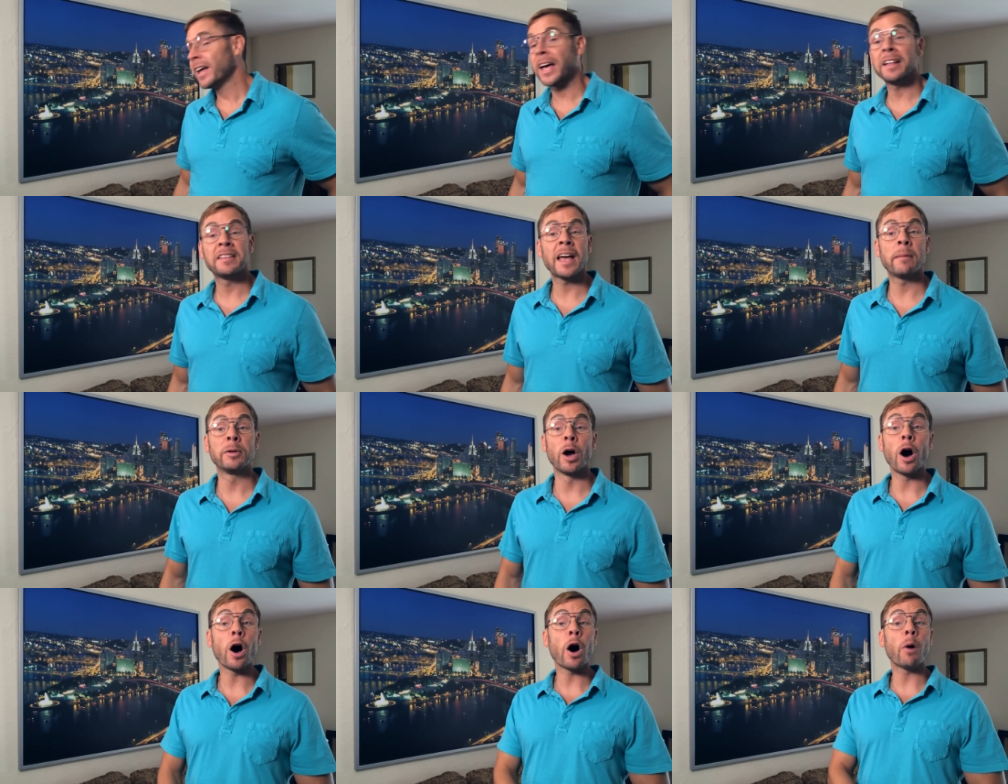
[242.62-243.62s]
Hey, Deb, you
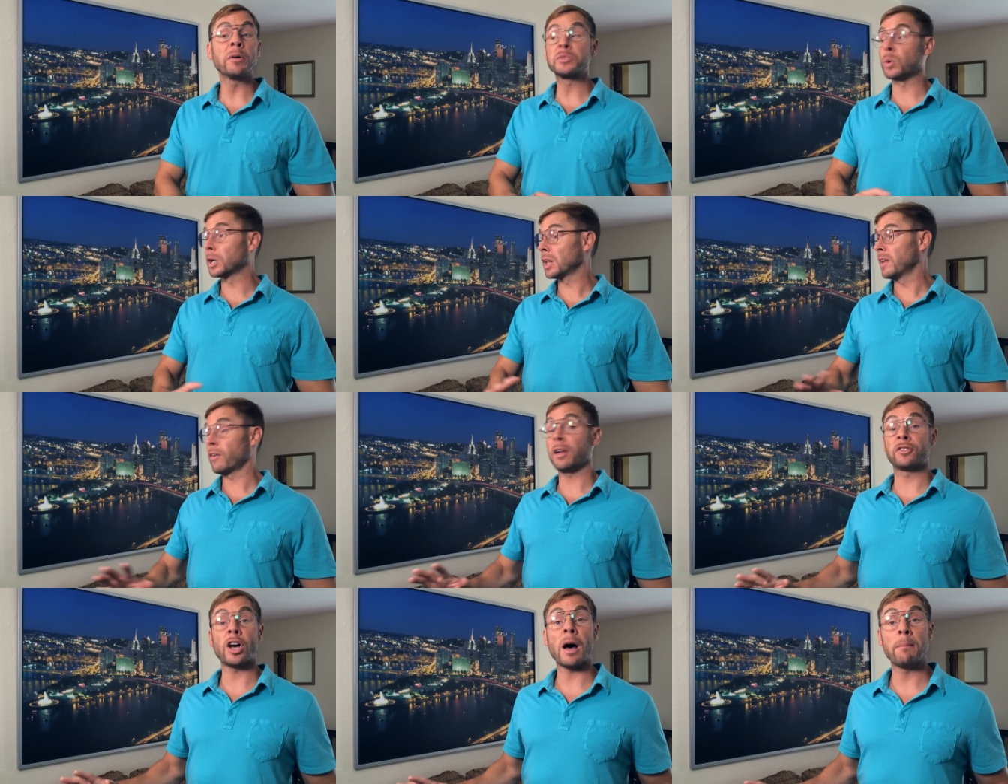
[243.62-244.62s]
always want to live
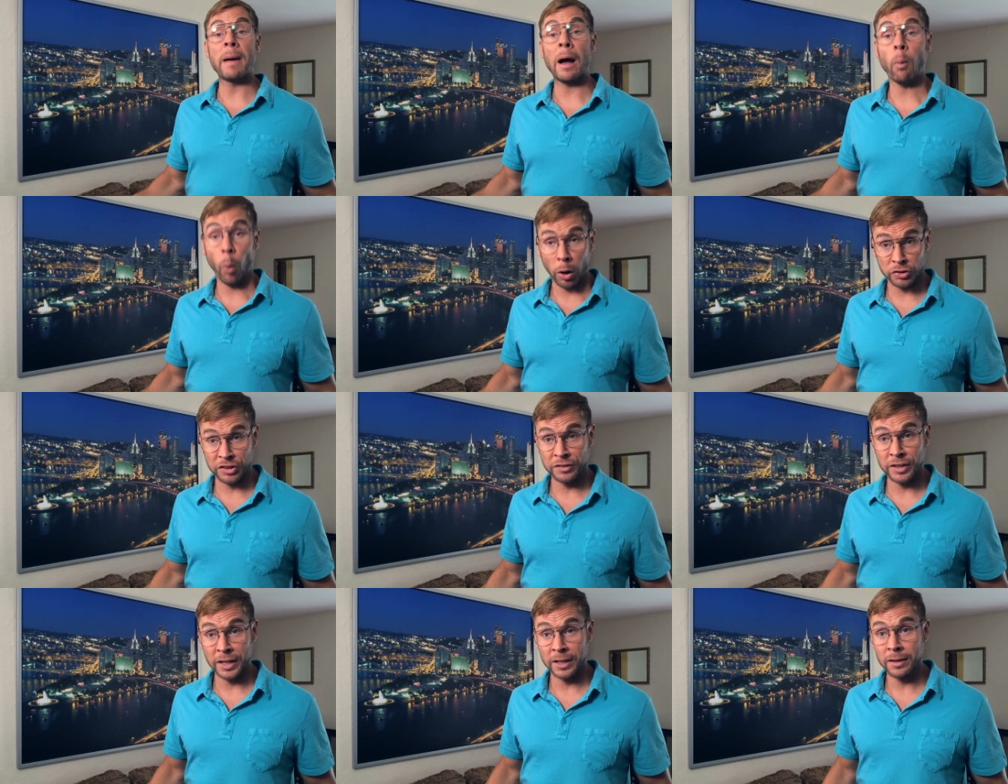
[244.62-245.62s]
on top Mount
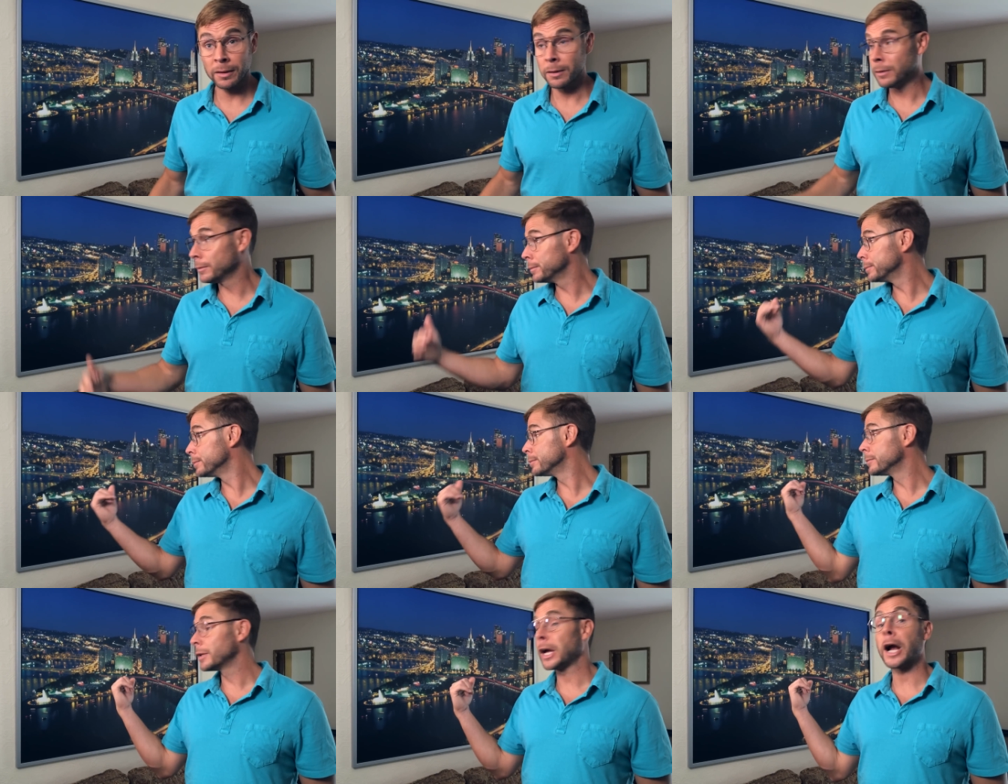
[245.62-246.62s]
Washington.
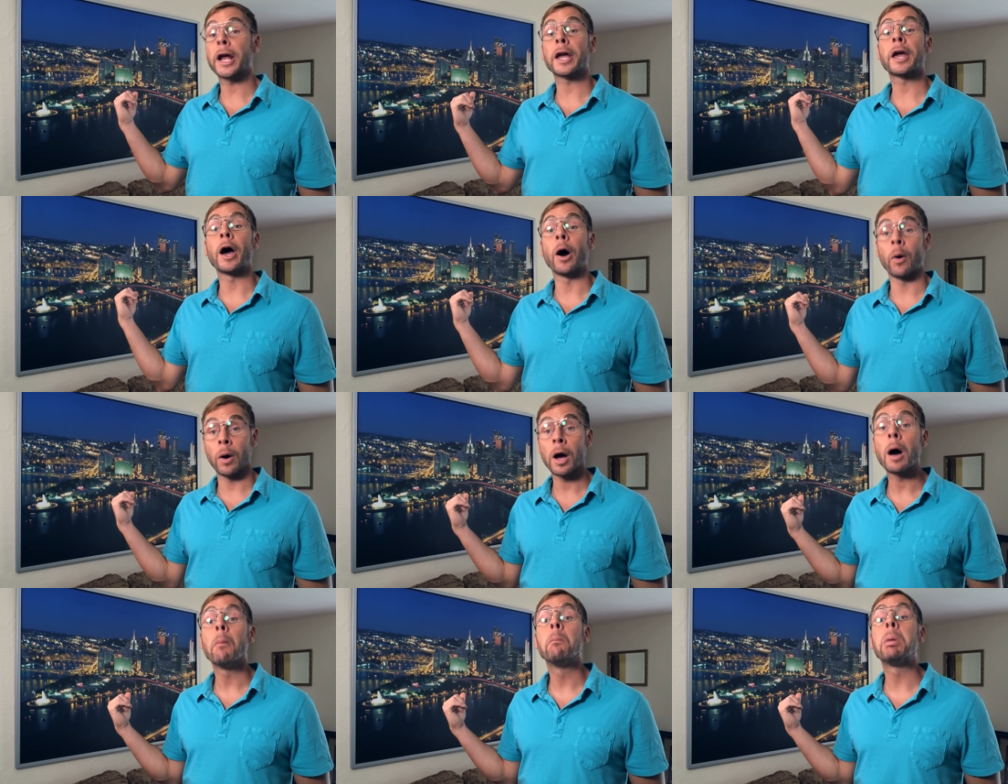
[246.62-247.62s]
There you go.
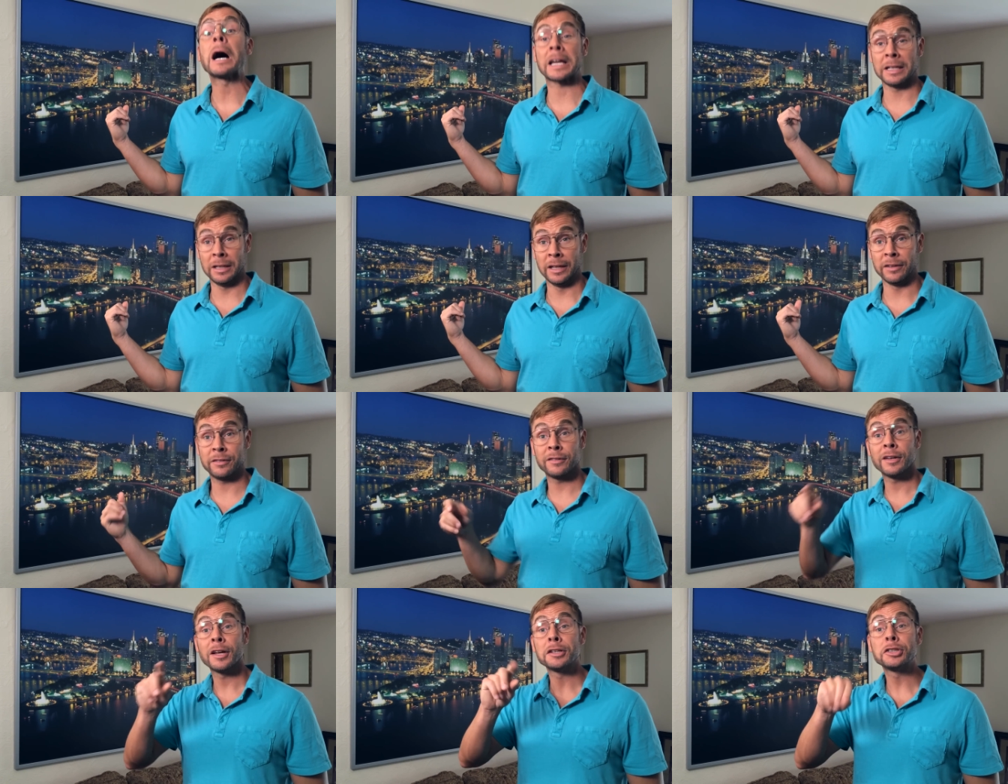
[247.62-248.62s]
Bucket
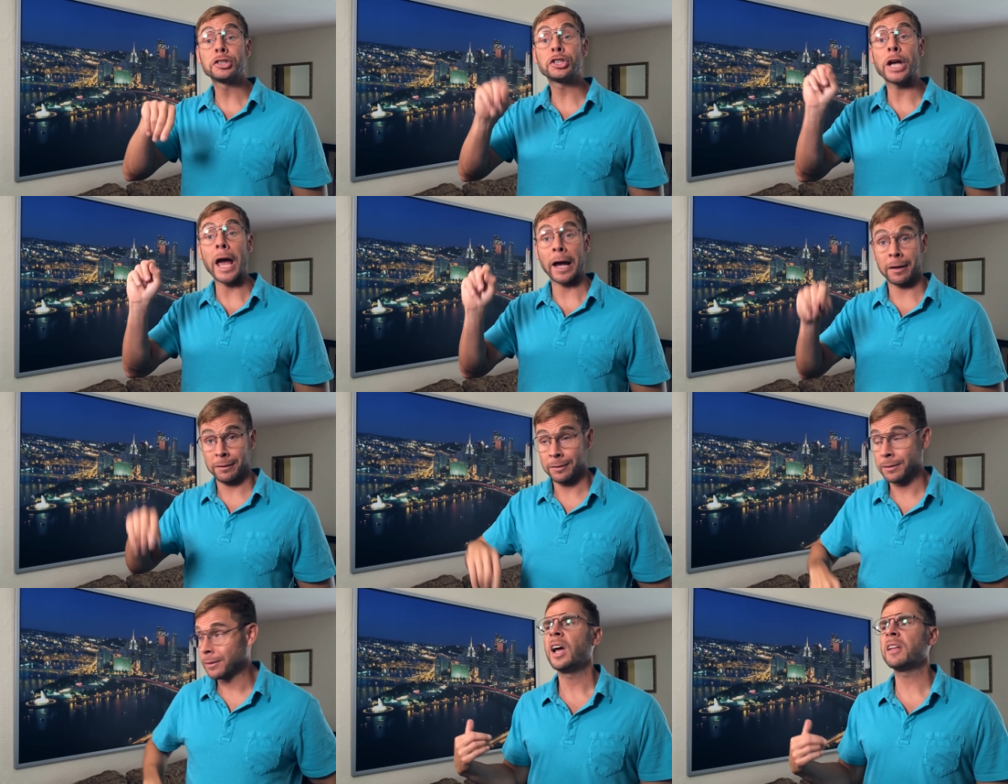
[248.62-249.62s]
list. Check.
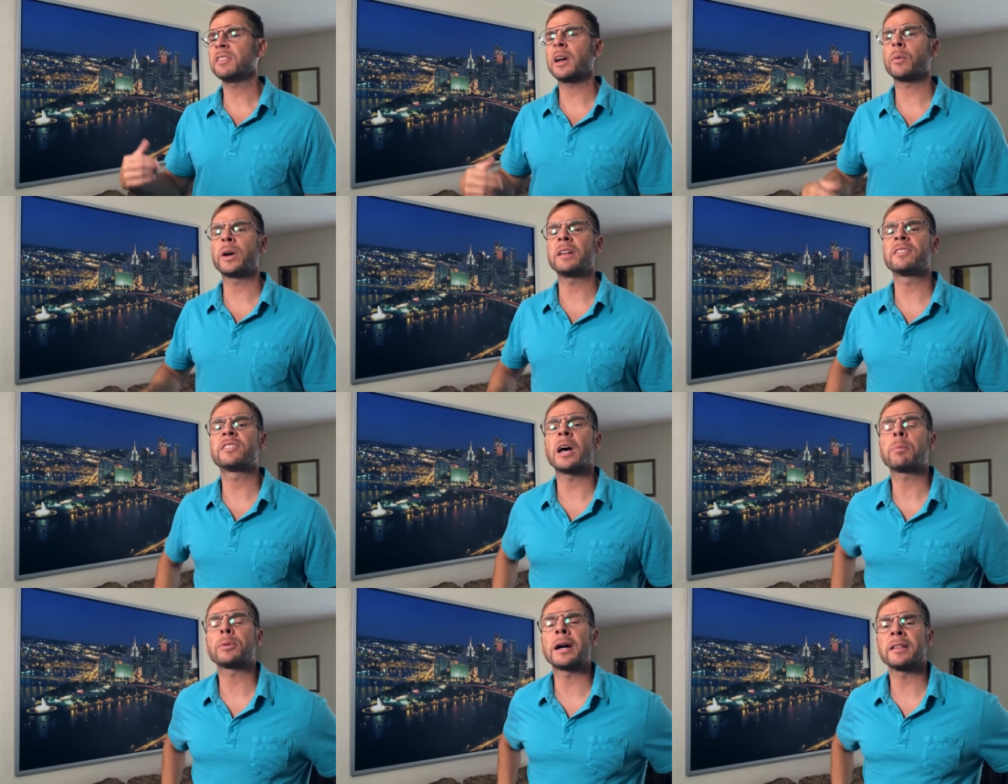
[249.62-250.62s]
It's like we're eating
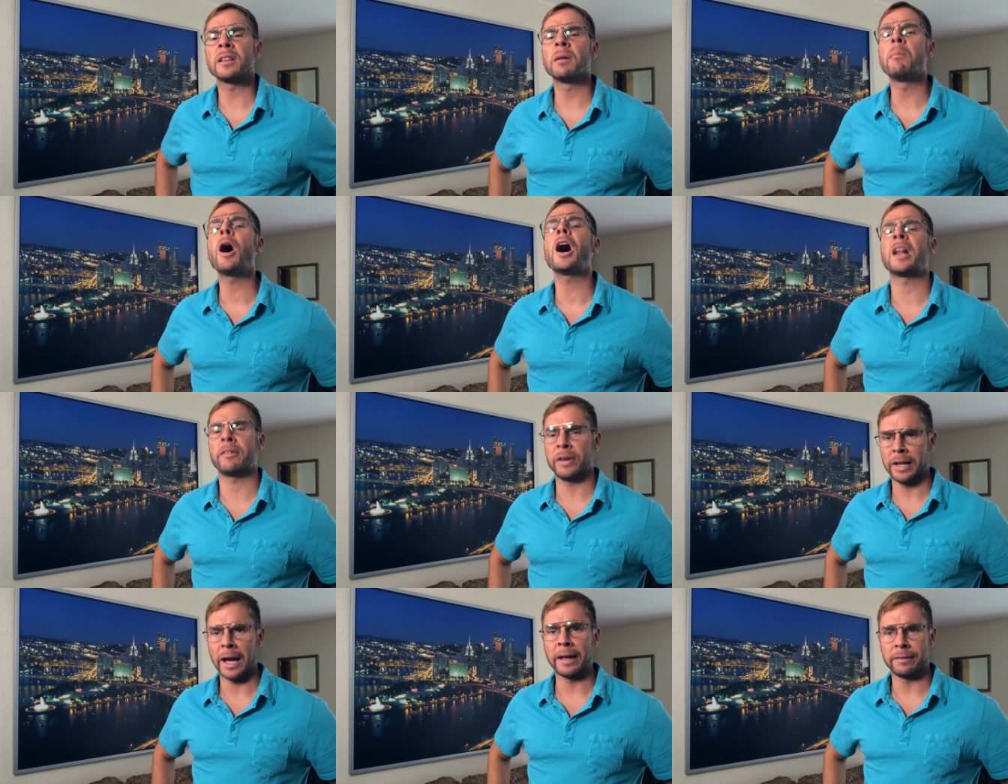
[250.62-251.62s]
supper at the LeMont every
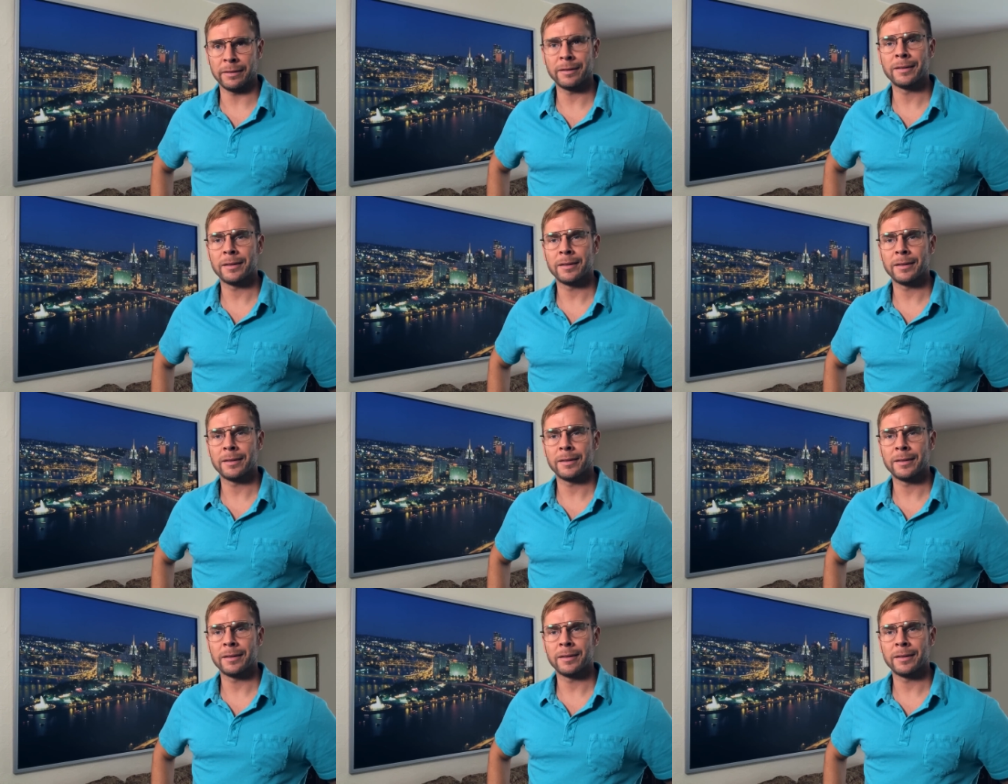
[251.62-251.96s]
night.